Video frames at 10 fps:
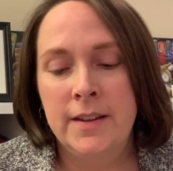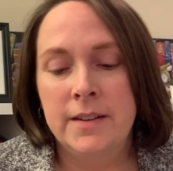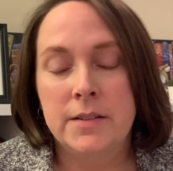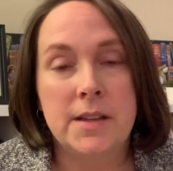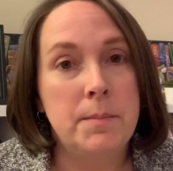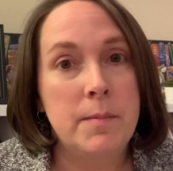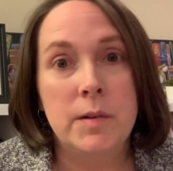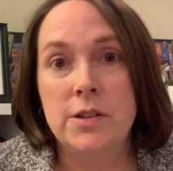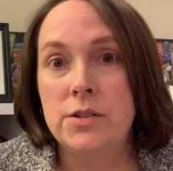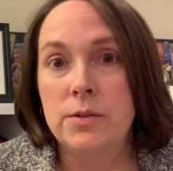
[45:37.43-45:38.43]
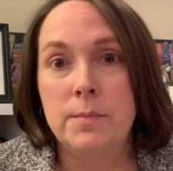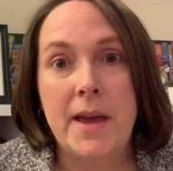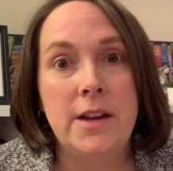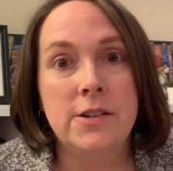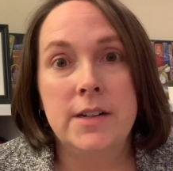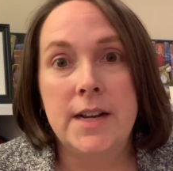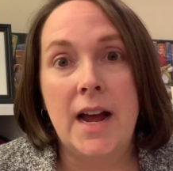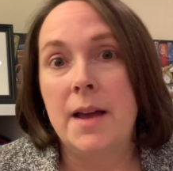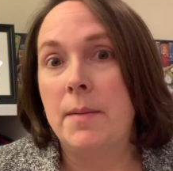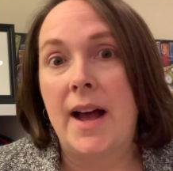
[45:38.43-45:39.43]
Some people just do a page at a
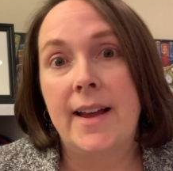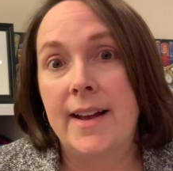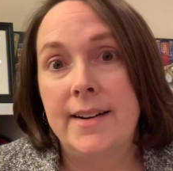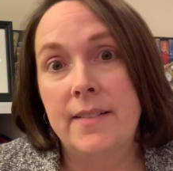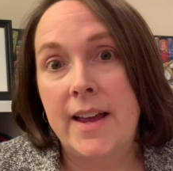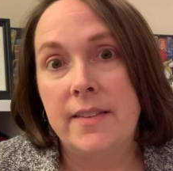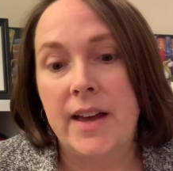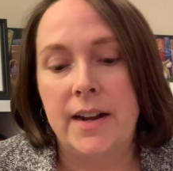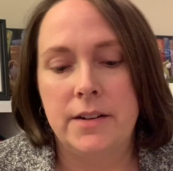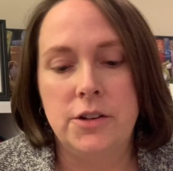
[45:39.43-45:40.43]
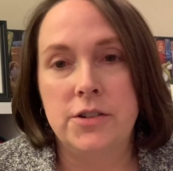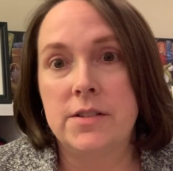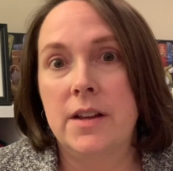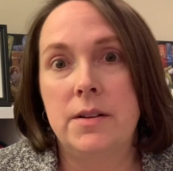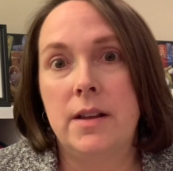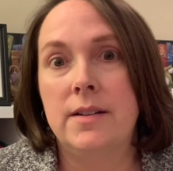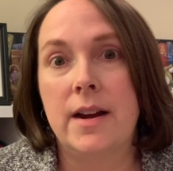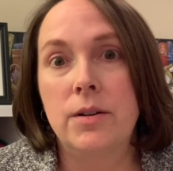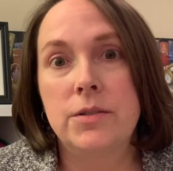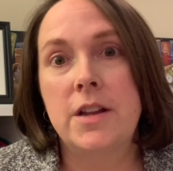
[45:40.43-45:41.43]
time. I kind of like that. It
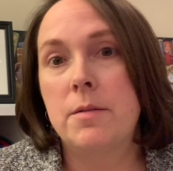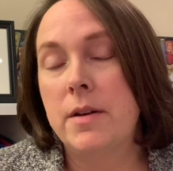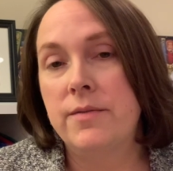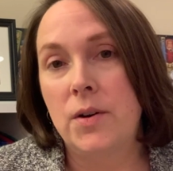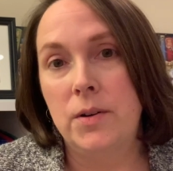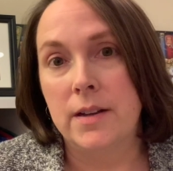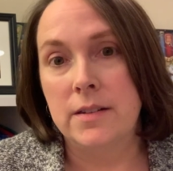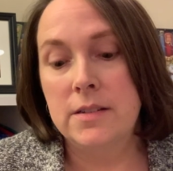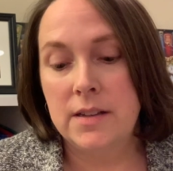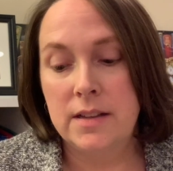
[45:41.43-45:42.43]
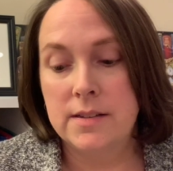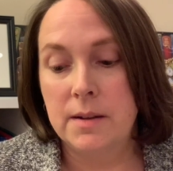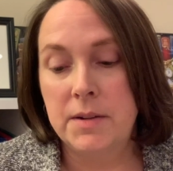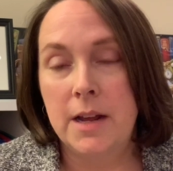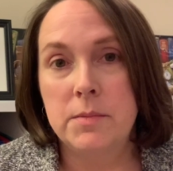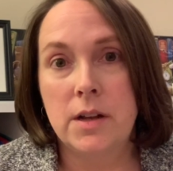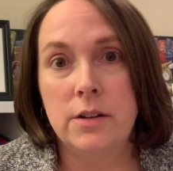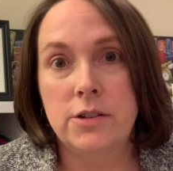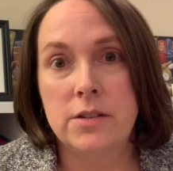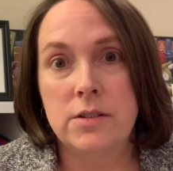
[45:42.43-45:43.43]
narrows down my focus, and sometimes I'll
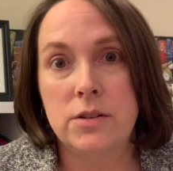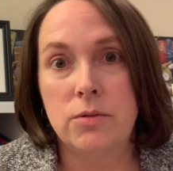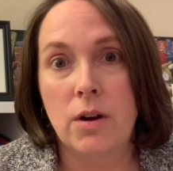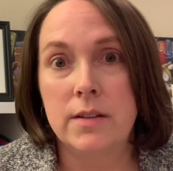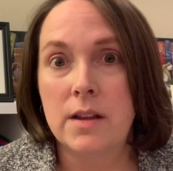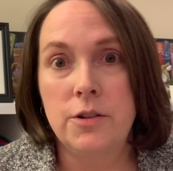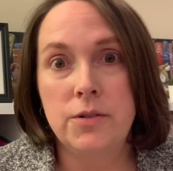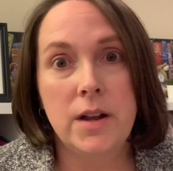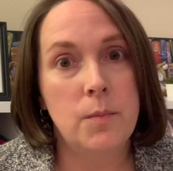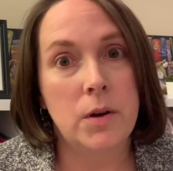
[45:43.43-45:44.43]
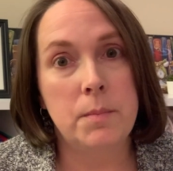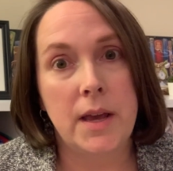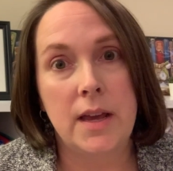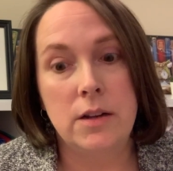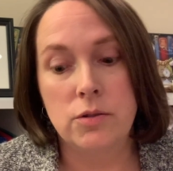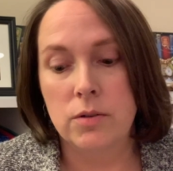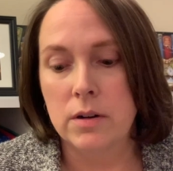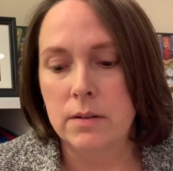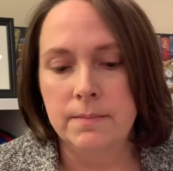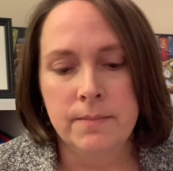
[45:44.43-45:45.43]
just do cross country on one page,
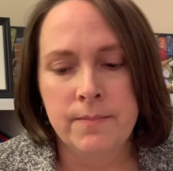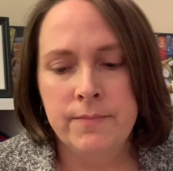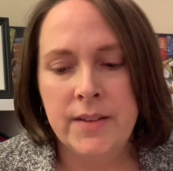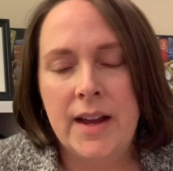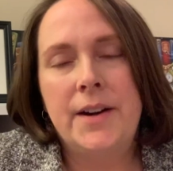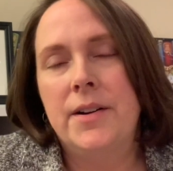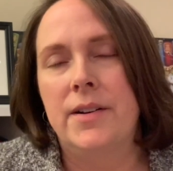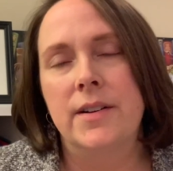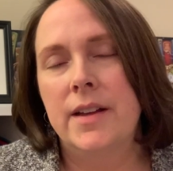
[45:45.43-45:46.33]
or I don't know.